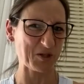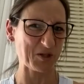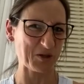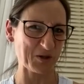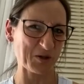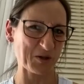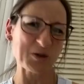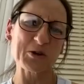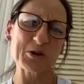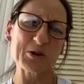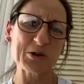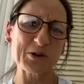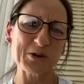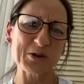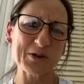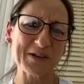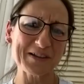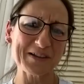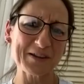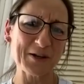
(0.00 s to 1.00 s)

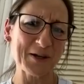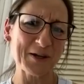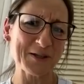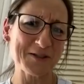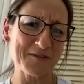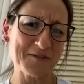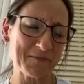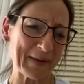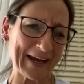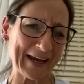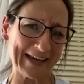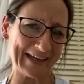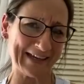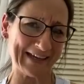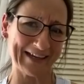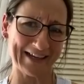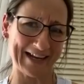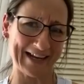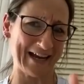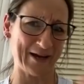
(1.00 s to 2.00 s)
2 lots of
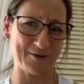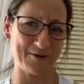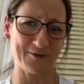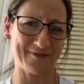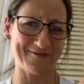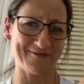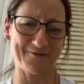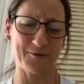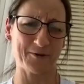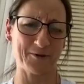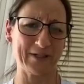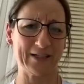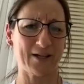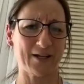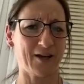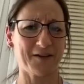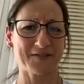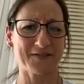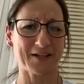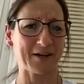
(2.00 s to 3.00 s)
baking at 140
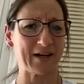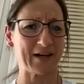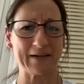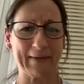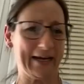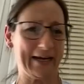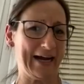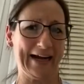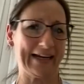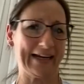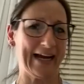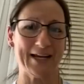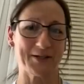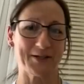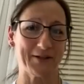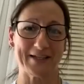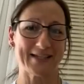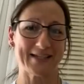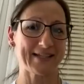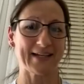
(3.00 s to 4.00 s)
loaves, I kind of went, I can't
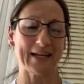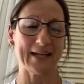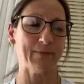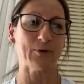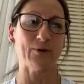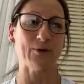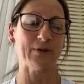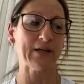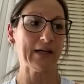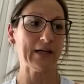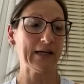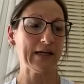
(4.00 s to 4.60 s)
do this anymore.